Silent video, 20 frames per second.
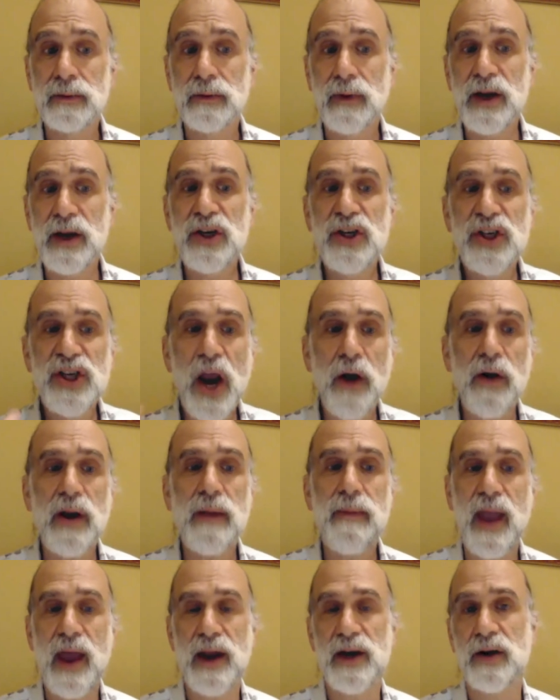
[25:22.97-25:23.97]

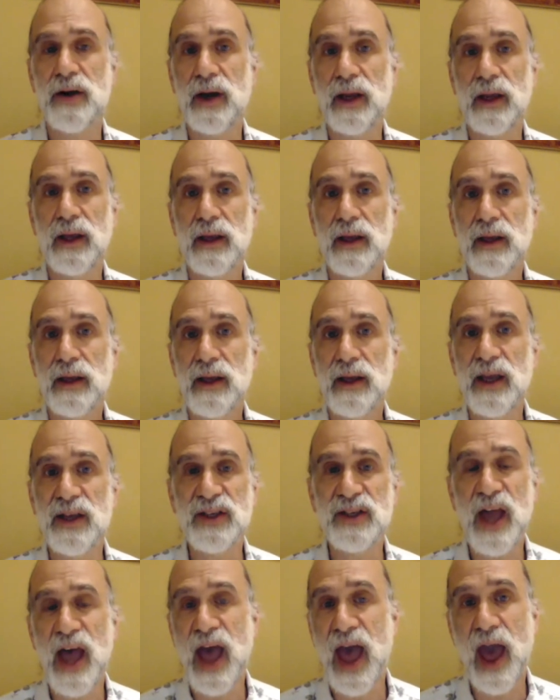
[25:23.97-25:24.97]
Gerrymandering is
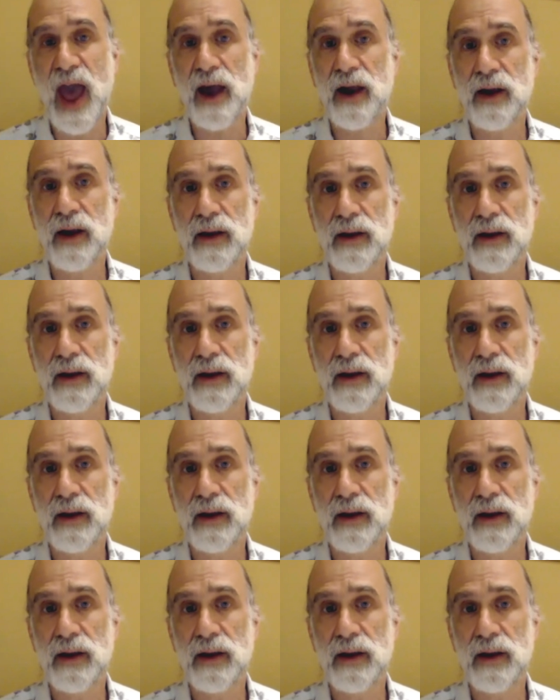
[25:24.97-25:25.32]
a hack.